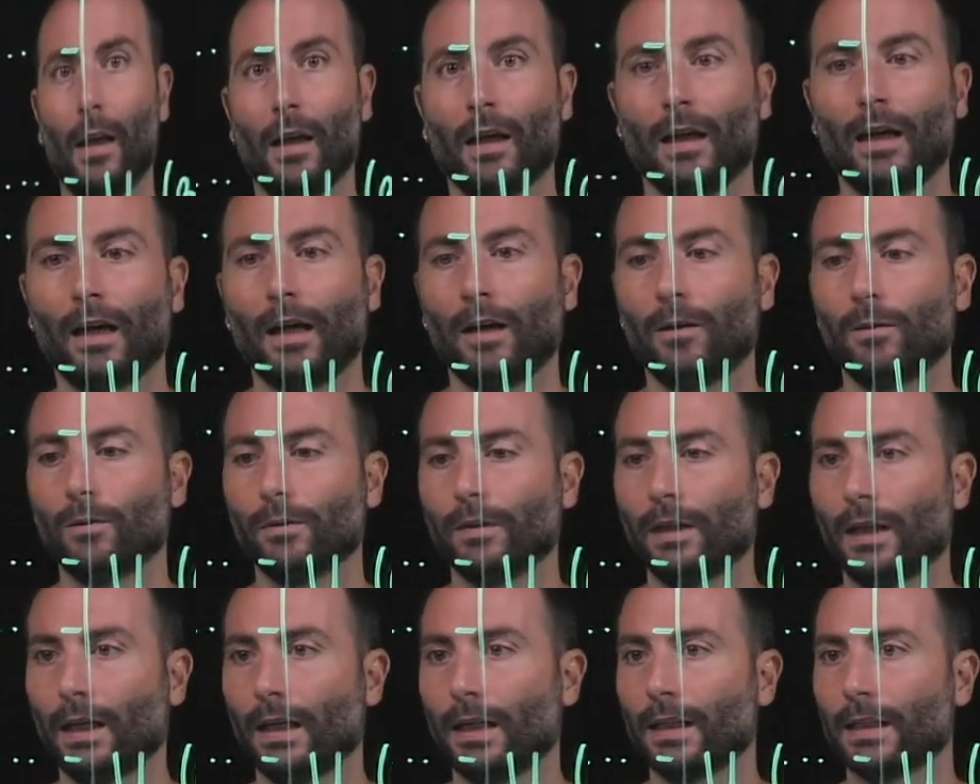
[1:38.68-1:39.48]
How
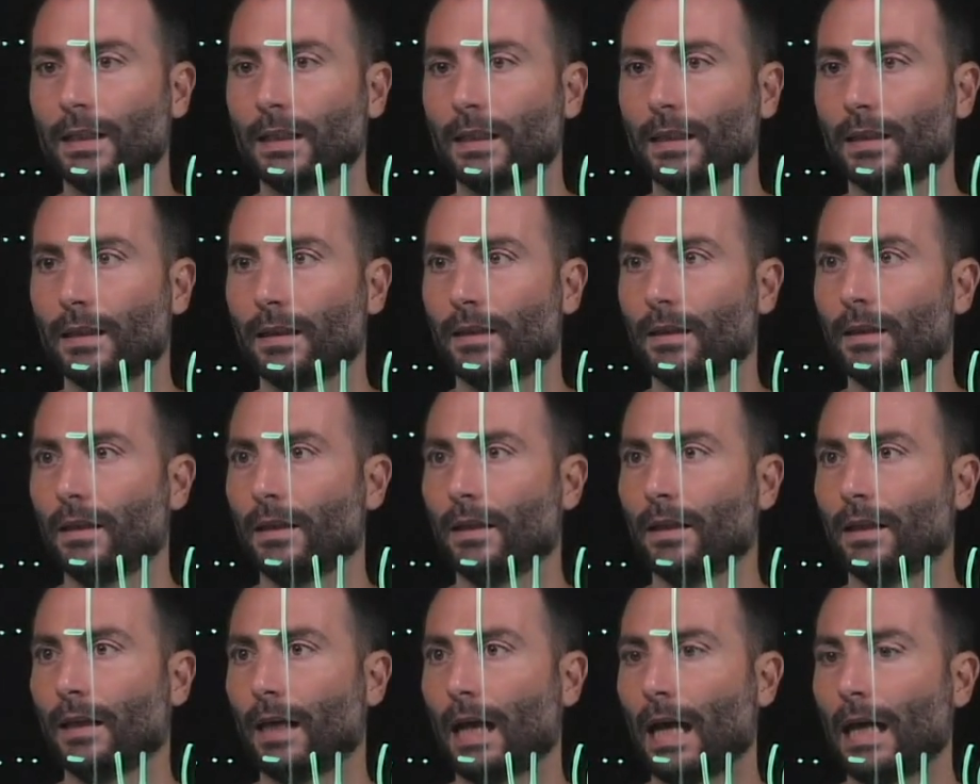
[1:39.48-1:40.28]
does
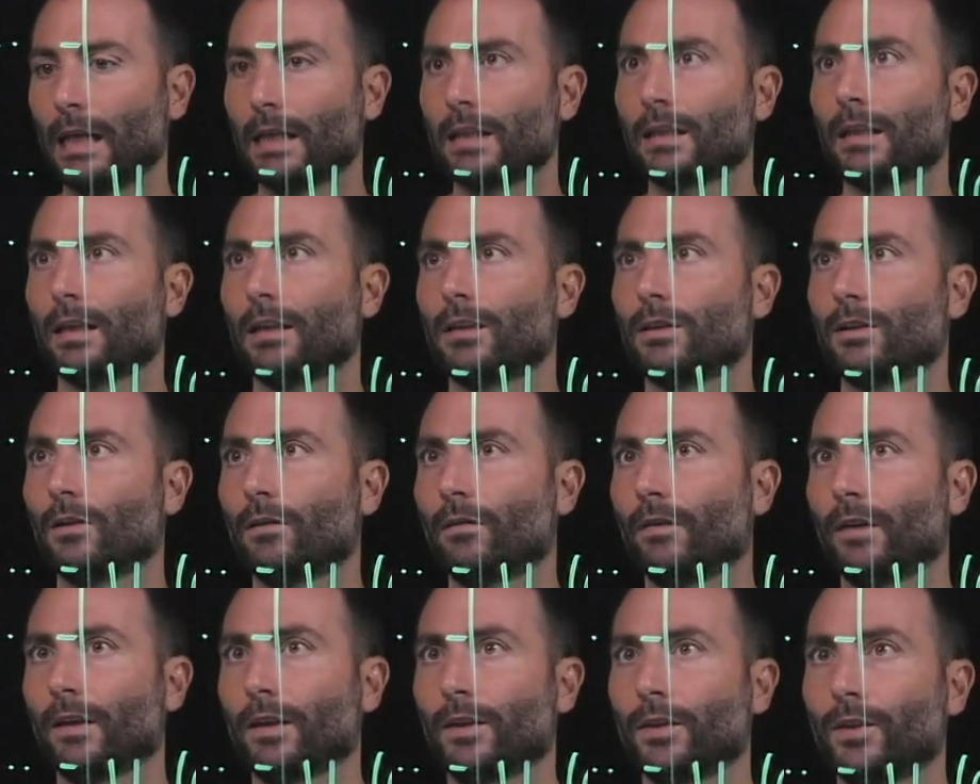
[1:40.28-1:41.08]
the ansatz of
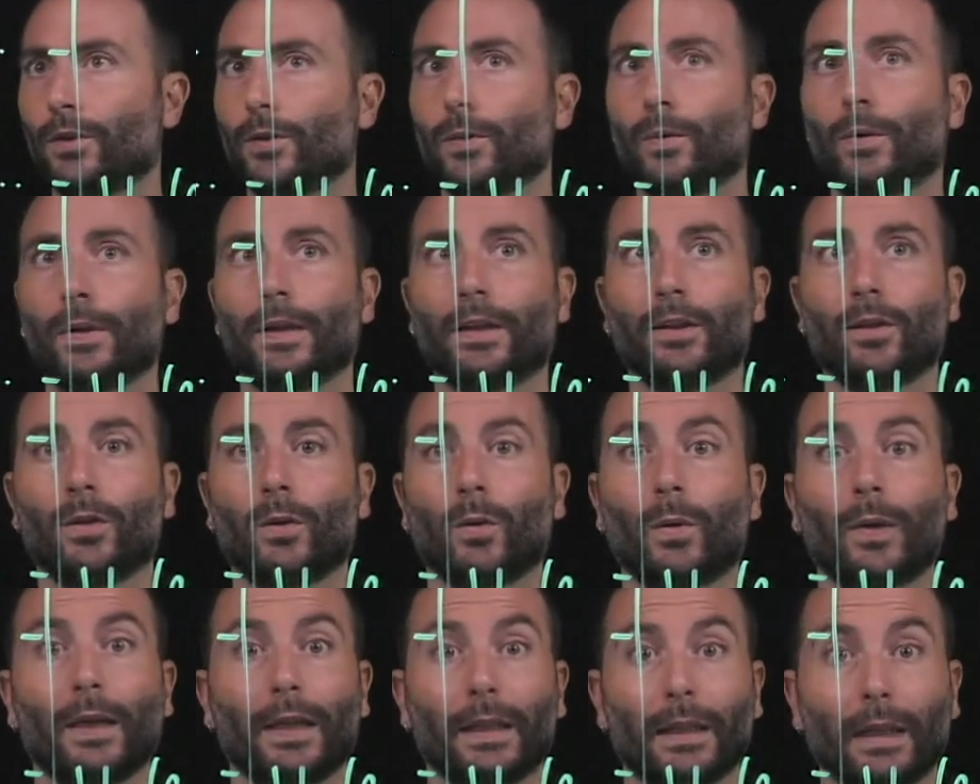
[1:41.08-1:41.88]
the
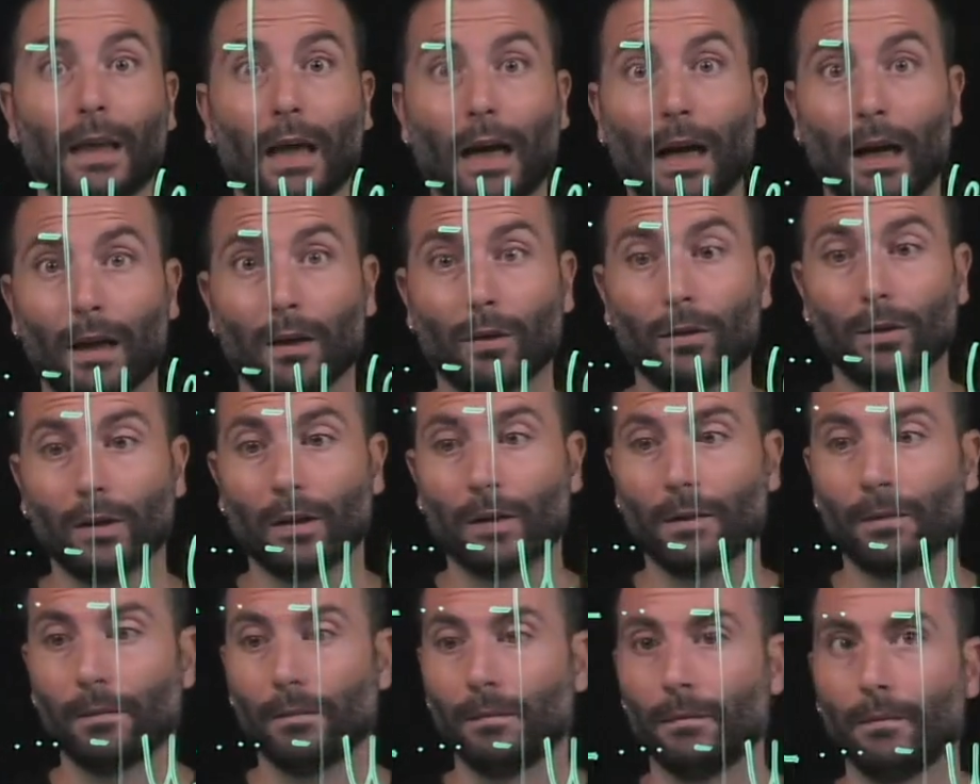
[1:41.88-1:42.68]
QAOA
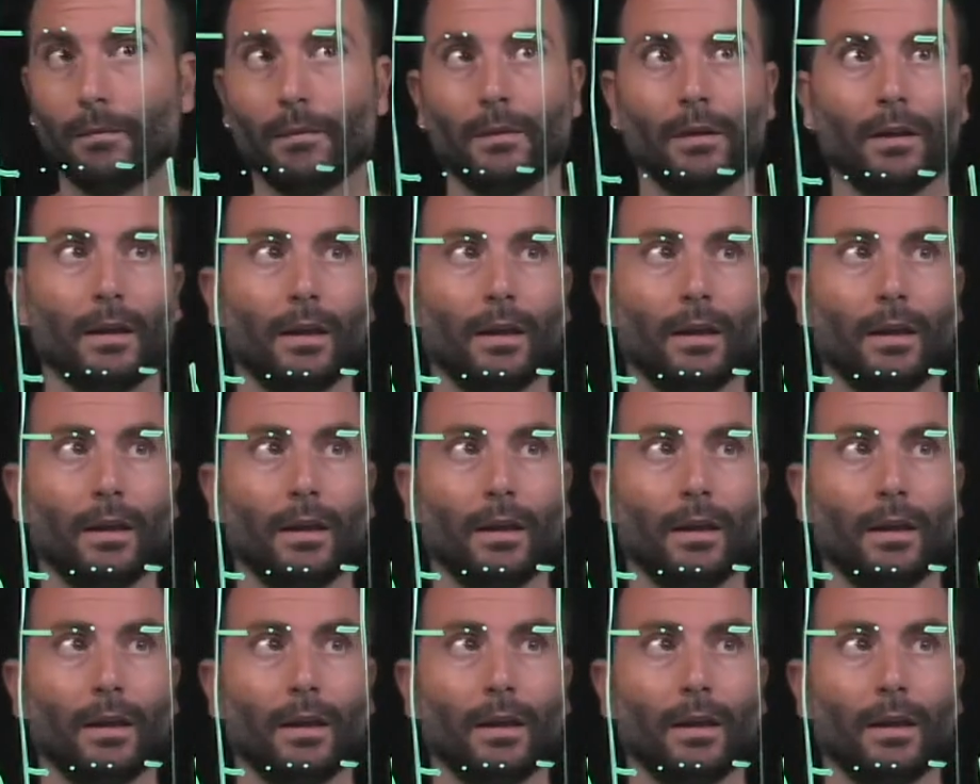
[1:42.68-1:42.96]
algorithm